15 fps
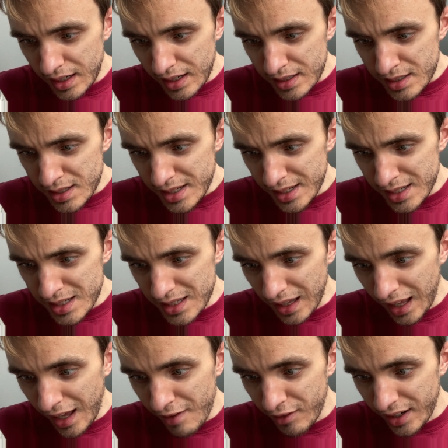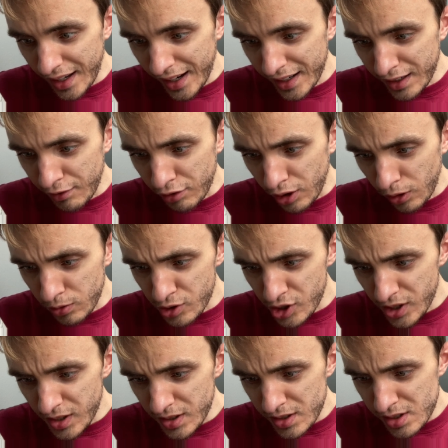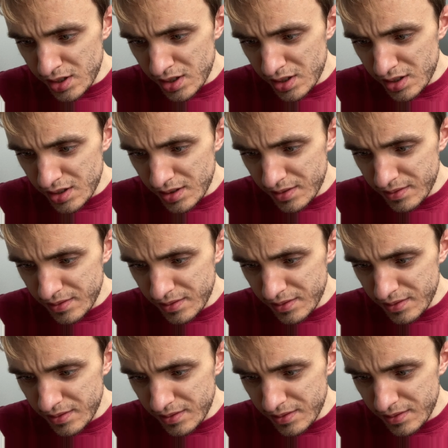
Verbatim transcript: Six live and active cultures